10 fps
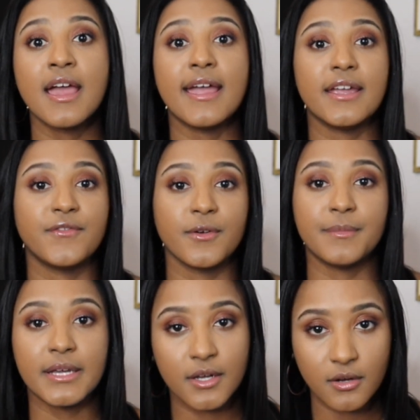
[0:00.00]
if you're
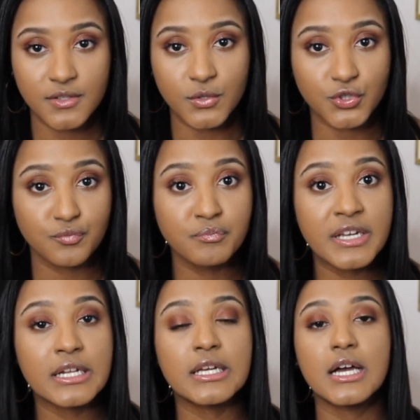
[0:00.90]
big on social
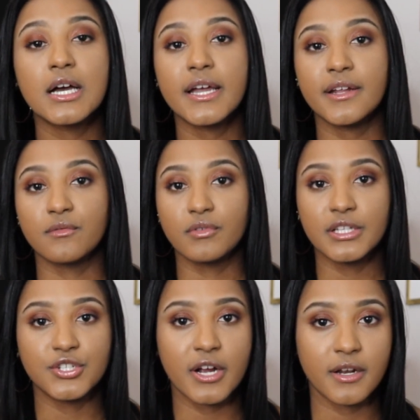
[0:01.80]
media and
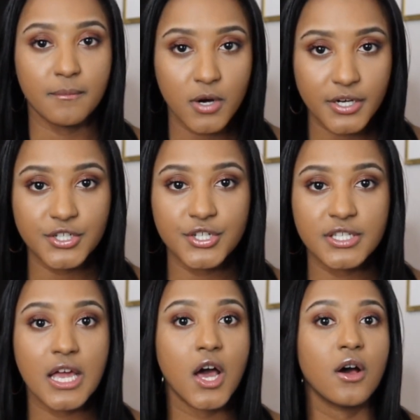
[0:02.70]
really trying to market
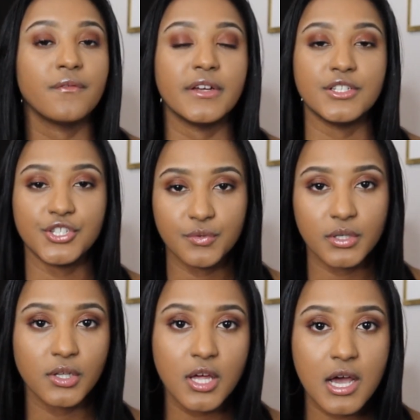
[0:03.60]
yourself and doing
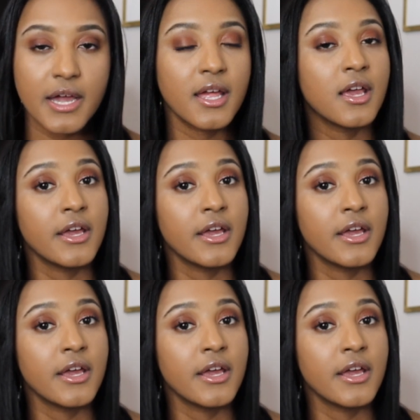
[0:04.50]
a lot.